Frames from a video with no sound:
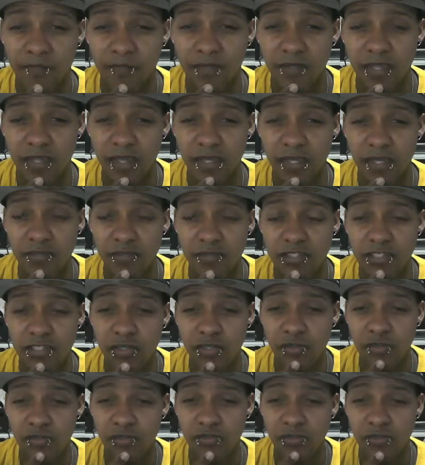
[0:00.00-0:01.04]
yeah, you just
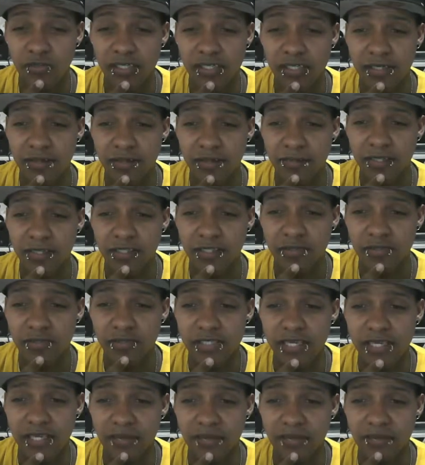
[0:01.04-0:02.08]
go through them and you
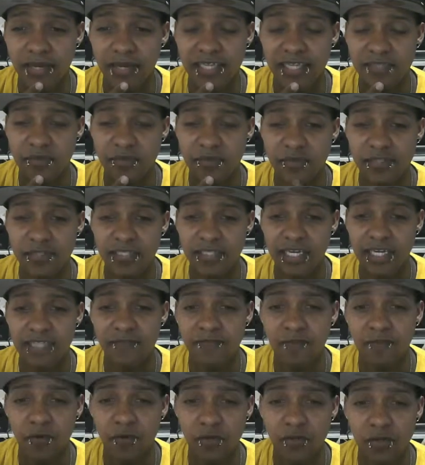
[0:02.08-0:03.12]
take a passport size
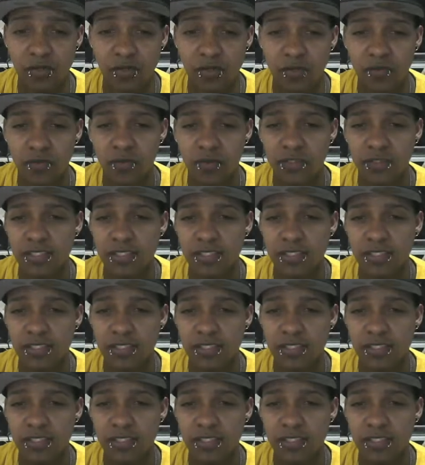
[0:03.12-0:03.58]
photo.